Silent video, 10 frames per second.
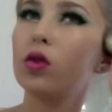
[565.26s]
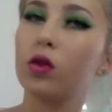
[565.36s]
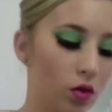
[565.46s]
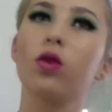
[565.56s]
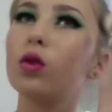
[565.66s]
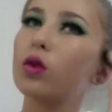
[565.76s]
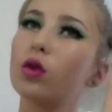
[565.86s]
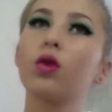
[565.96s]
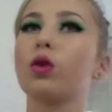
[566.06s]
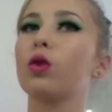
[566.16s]
Make sure you
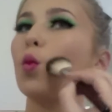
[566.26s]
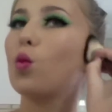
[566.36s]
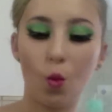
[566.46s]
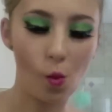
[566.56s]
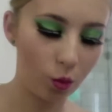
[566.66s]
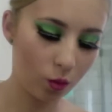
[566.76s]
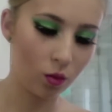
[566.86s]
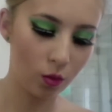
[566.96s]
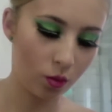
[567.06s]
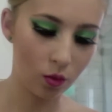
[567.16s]
get your temples,
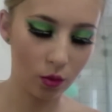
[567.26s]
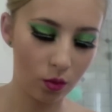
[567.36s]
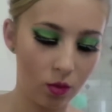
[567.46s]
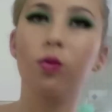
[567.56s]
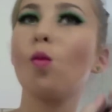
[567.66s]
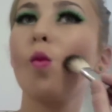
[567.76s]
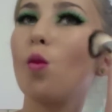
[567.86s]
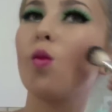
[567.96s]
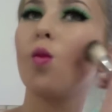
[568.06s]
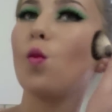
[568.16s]
your
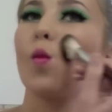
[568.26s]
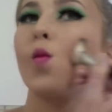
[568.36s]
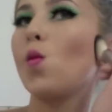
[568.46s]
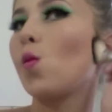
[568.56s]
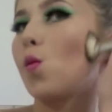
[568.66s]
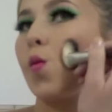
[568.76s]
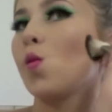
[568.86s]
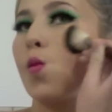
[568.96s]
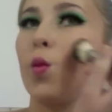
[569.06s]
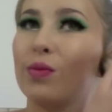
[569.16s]
cheekbones, your
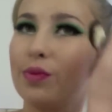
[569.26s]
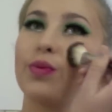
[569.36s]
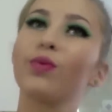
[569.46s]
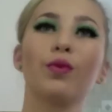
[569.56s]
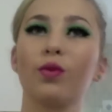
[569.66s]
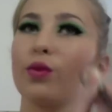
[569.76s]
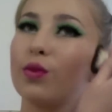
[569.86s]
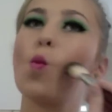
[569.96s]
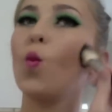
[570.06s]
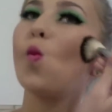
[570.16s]
jawline, and your
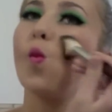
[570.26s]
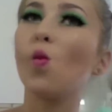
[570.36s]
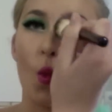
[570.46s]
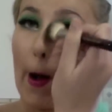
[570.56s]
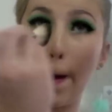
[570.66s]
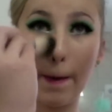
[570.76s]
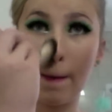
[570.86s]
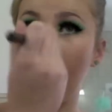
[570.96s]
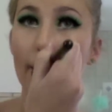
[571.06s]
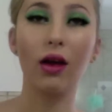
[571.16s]
forehead.
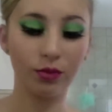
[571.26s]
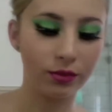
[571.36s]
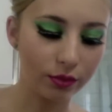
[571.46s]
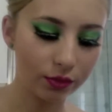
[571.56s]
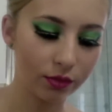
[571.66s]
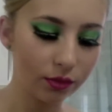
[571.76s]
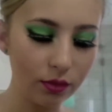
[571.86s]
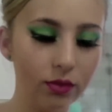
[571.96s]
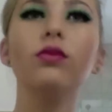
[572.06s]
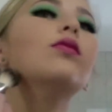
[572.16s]
You also want
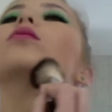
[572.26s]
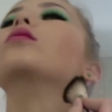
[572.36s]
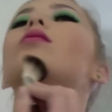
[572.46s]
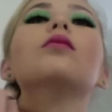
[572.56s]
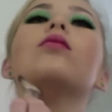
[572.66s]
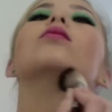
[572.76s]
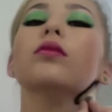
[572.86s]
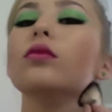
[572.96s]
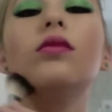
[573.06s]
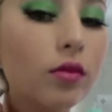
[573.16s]
to do your
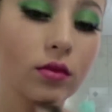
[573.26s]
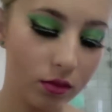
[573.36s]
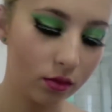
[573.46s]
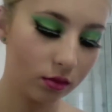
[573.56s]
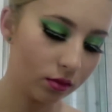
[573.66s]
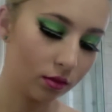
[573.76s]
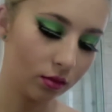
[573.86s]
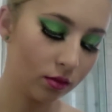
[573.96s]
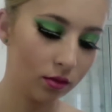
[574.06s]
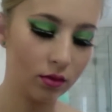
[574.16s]
nose on the sides, and you
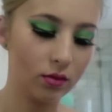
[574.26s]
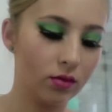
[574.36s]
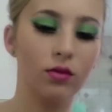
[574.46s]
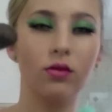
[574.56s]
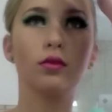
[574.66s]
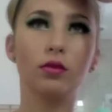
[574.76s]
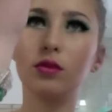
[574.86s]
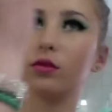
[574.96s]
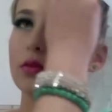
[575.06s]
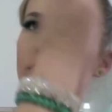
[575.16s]
want to bring the
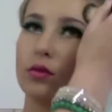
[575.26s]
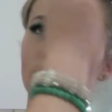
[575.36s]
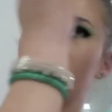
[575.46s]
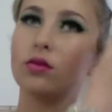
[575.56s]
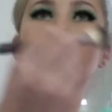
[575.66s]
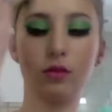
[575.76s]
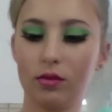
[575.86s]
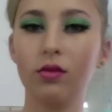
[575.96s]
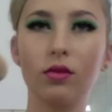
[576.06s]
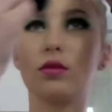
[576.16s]
contour up on your
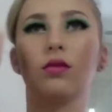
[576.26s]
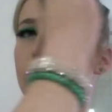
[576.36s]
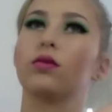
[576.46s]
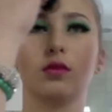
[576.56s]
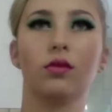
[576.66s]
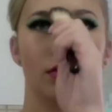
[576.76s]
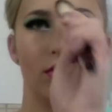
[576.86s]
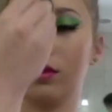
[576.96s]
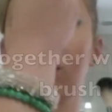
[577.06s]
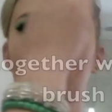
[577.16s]
cheeks, almost like where
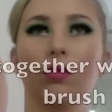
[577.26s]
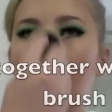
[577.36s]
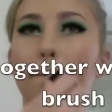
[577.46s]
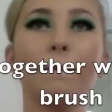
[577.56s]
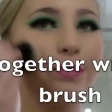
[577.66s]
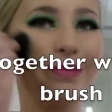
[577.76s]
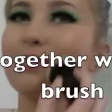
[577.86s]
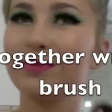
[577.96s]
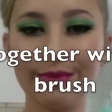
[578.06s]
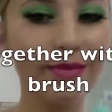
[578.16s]
you would put blush,
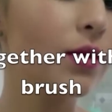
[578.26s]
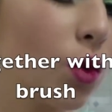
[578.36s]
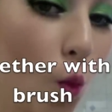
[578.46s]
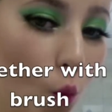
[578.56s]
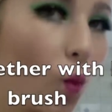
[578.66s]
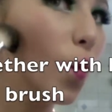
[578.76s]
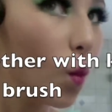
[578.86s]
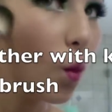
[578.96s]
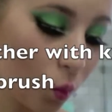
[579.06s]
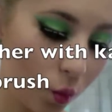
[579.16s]
but not as
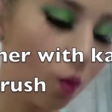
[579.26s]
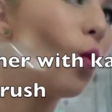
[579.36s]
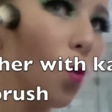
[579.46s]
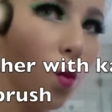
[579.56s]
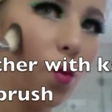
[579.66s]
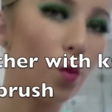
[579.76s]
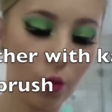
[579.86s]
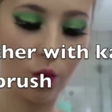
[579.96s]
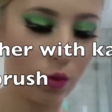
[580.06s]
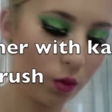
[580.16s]
heavily as you did in the
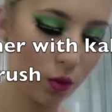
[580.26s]
contour.